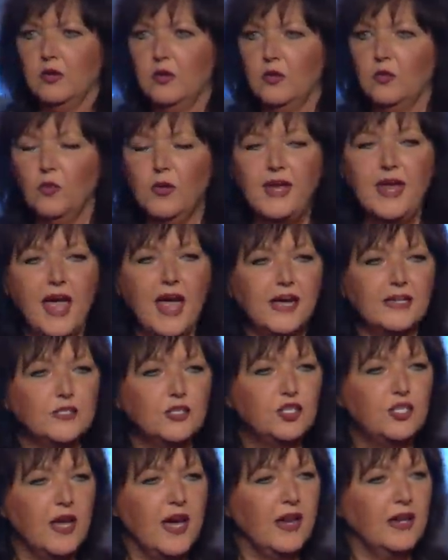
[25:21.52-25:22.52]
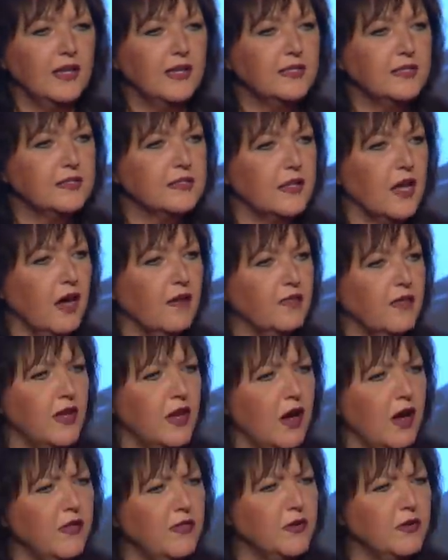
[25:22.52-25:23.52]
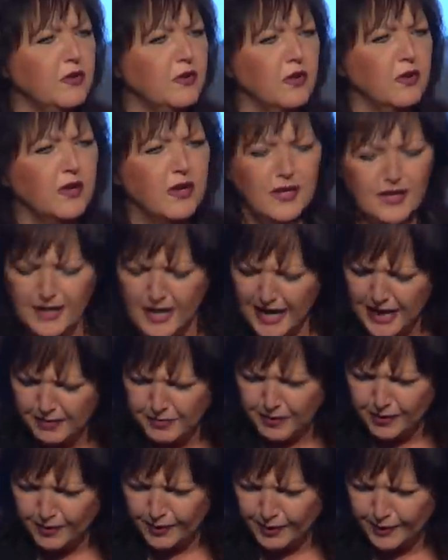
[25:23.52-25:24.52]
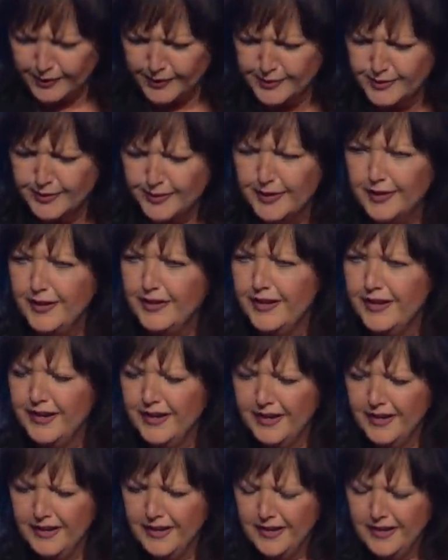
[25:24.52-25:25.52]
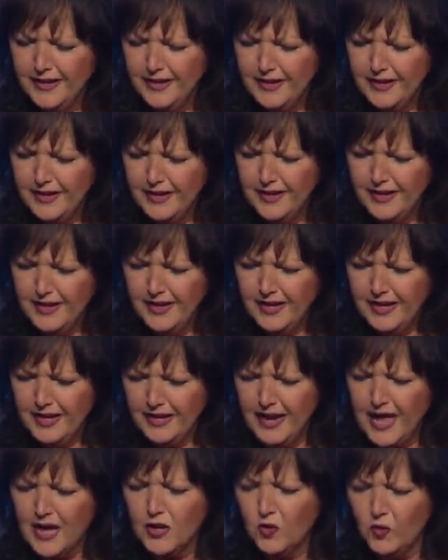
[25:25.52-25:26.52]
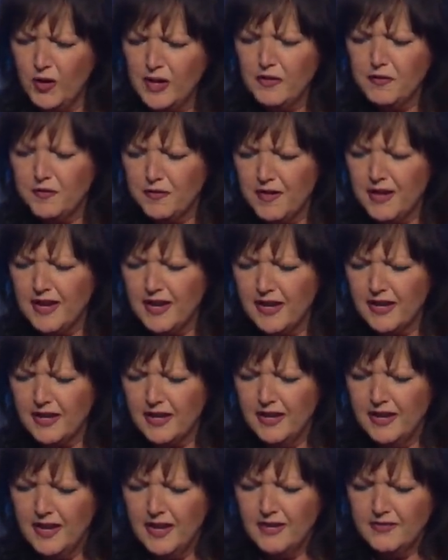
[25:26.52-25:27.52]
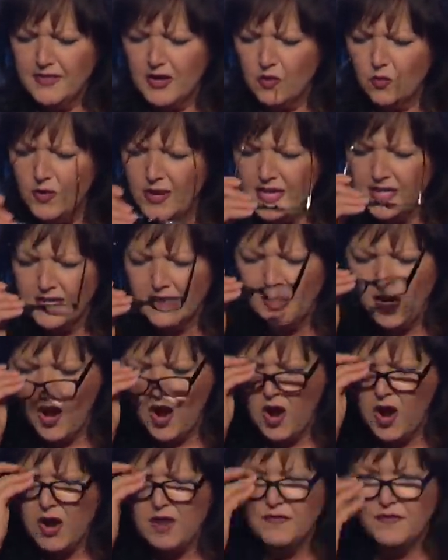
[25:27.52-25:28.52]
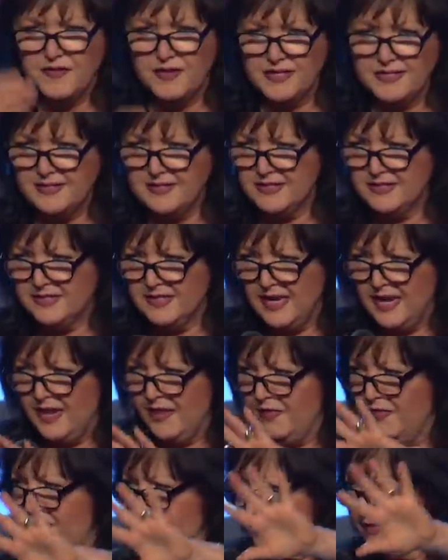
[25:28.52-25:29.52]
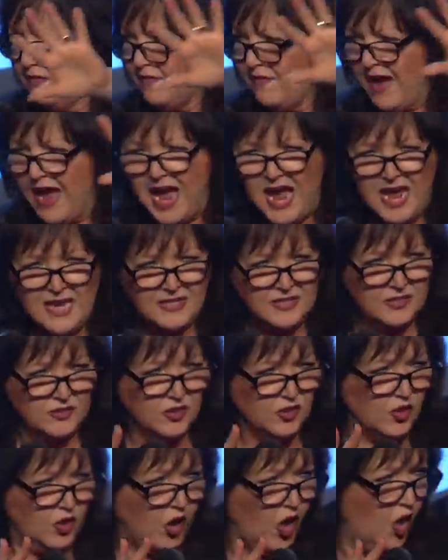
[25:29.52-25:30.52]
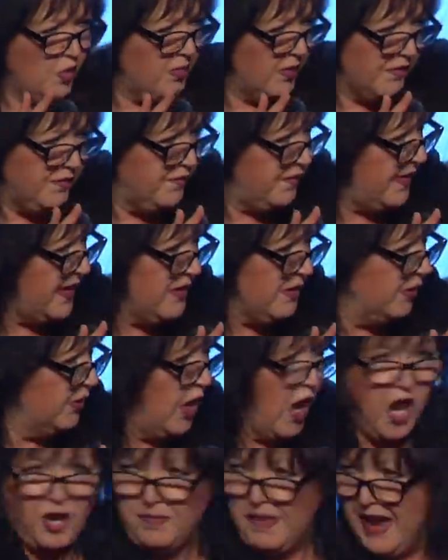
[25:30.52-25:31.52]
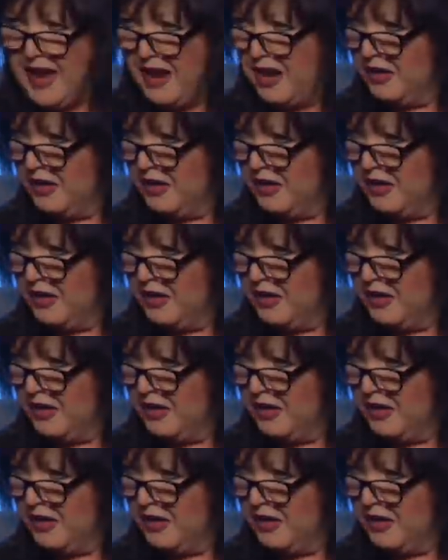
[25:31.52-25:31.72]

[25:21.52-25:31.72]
We act jealous of the other laborers. Like we think that we can harvest this vast global field all by